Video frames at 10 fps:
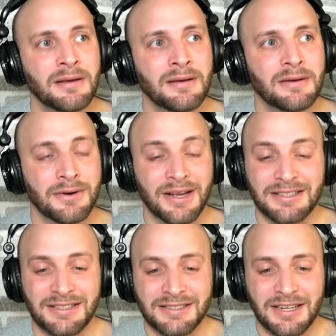Or
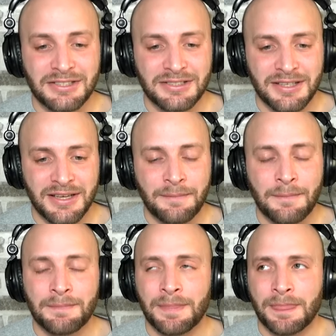next season, I should say.
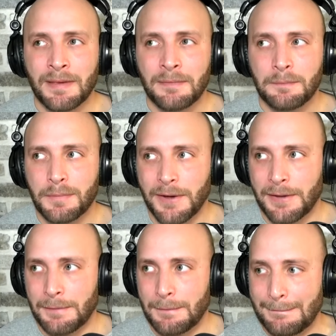
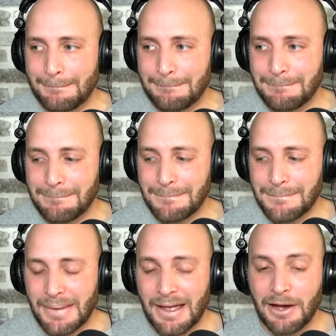But
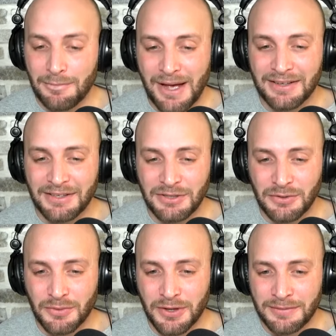how badly do
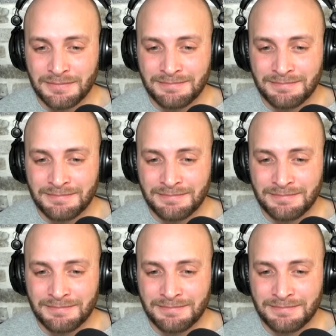you want him?